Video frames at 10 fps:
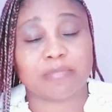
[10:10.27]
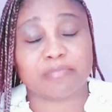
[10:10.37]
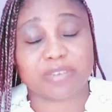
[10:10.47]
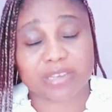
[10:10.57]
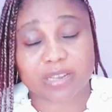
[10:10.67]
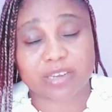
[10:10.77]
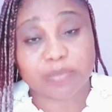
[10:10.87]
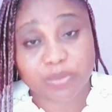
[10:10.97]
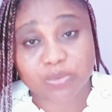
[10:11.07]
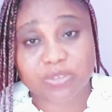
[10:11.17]

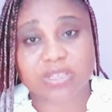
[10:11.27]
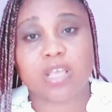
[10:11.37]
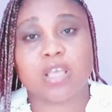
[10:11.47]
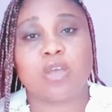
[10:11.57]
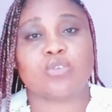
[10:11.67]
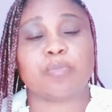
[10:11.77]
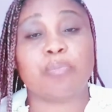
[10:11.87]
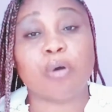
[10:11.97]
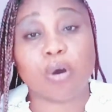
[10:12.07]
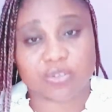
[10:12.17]
nipples, the
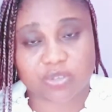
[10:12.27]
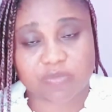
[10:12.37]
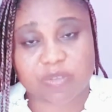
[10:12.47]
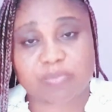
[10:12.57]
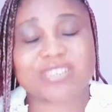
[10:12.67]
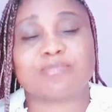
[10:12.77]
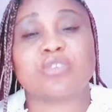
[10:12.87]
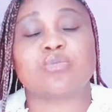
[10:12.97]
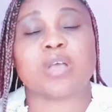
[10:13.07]
pores of the breast milk